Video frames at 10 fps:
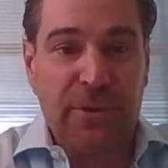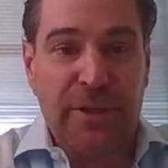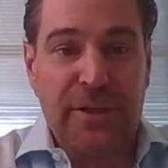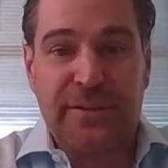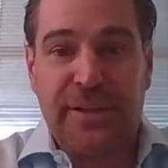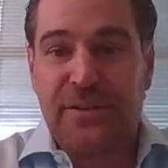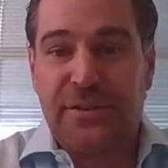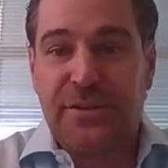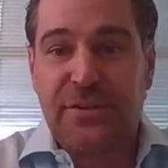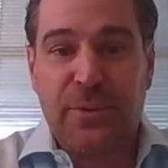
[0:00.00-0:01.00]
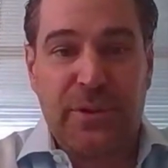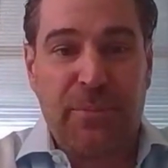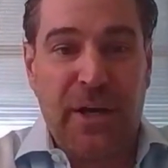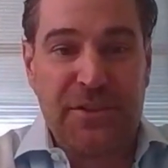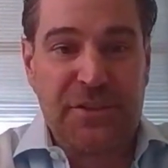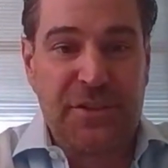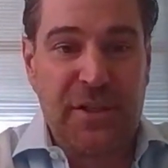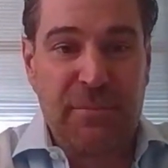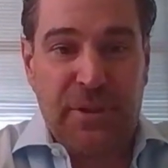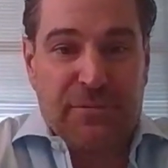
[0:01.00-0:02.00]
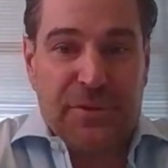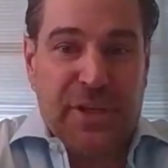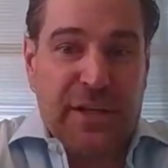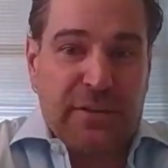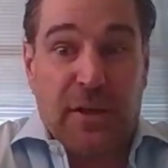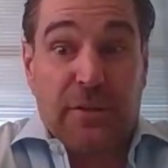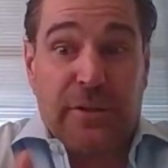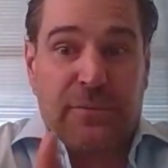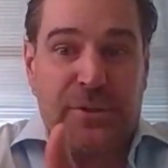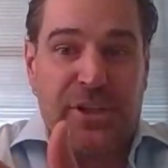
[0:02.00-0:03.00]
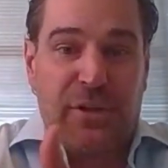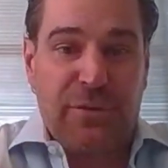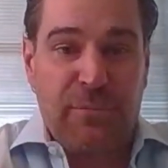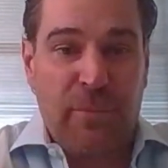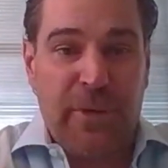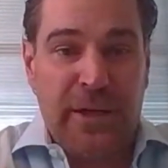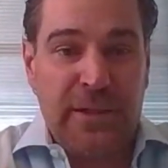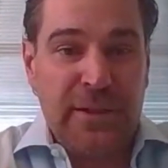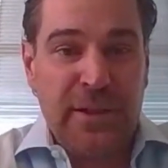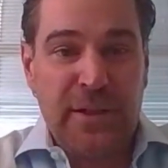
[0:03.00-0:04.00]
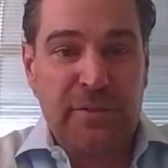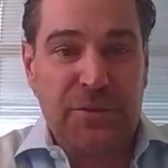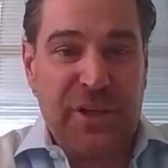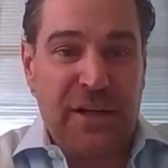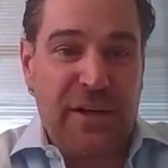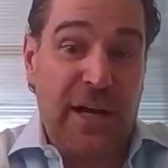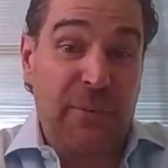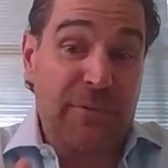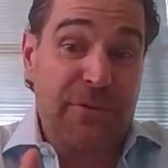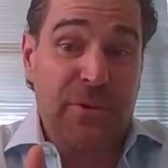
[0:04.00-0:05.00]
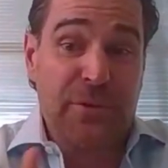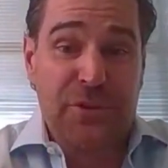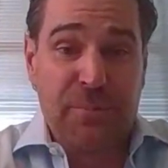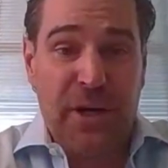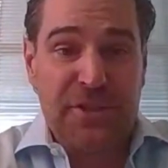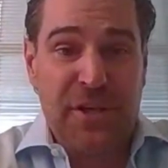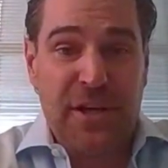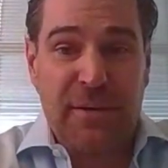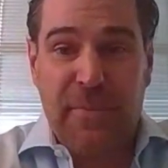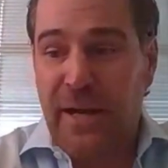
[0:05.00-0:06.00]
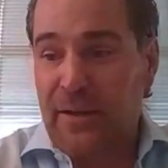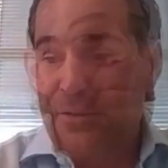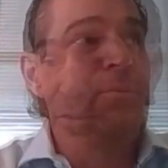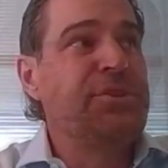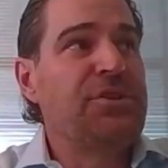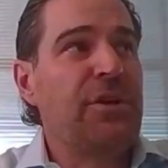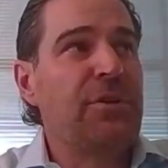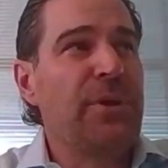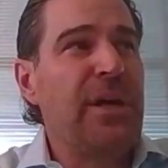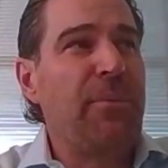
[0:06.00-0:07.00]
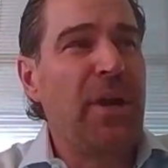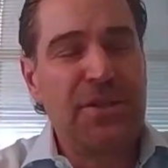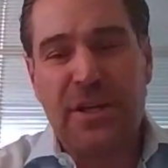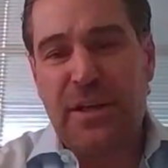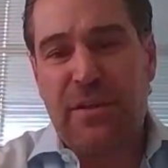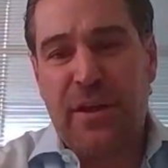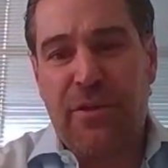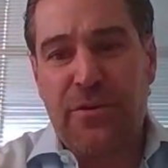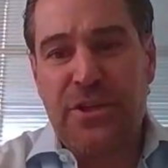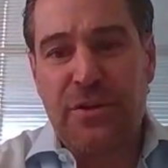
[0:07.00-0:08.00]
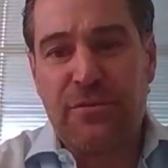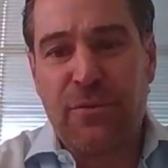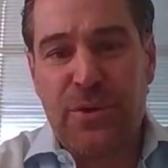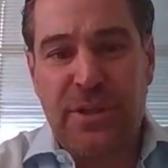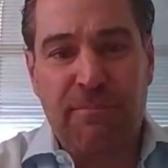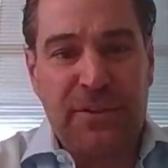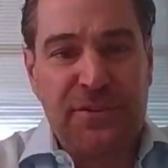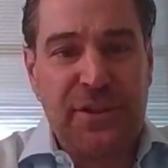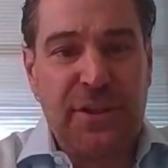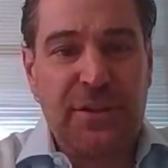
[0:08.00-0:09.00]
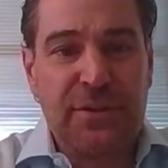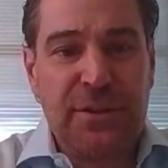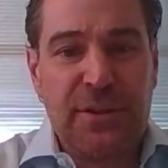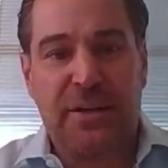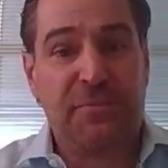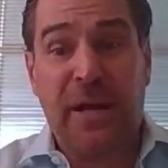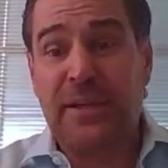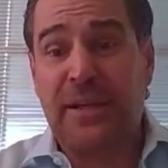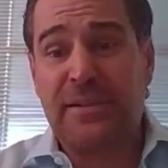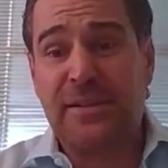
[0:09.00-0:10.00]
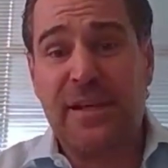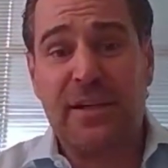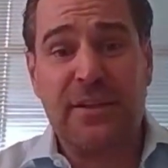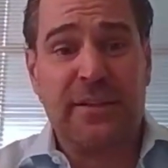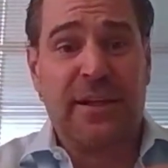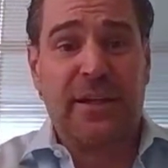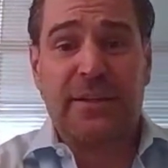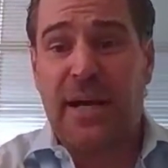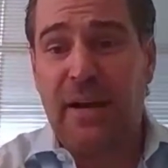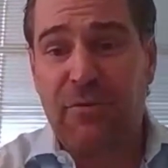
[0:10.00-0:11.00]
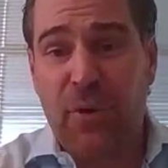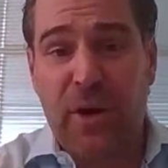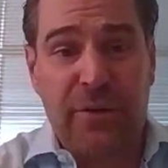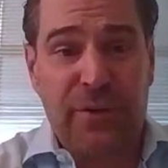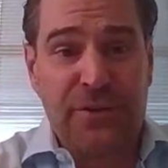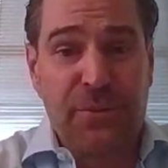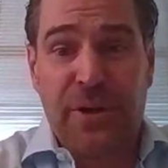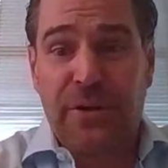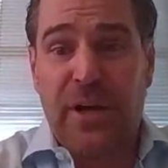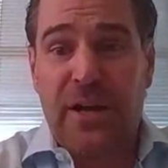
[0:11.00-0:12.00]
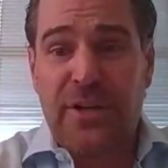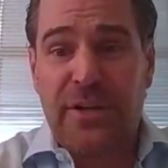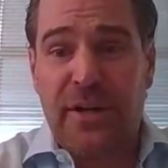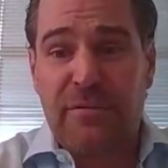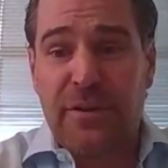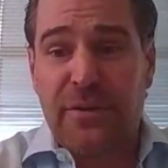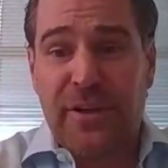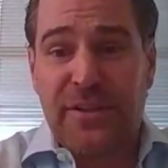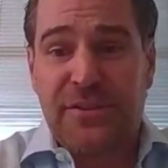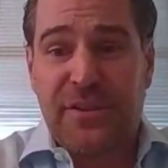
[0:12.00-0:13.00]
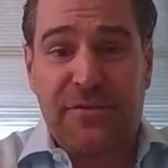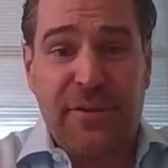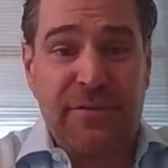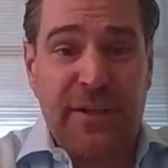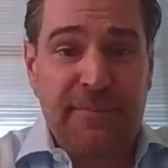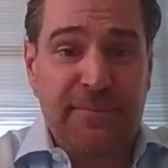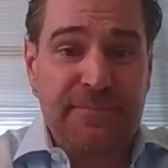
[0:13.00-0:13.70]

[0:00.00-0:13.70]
really dictates what the price is going to be. If we set it low, then we sell for more money. If we set it high, we have to reduce the price and come down. We started with that project, I think, 13 or 14 months ago, expecting it to sell in the high 400s. We're under contract in every unit at 650.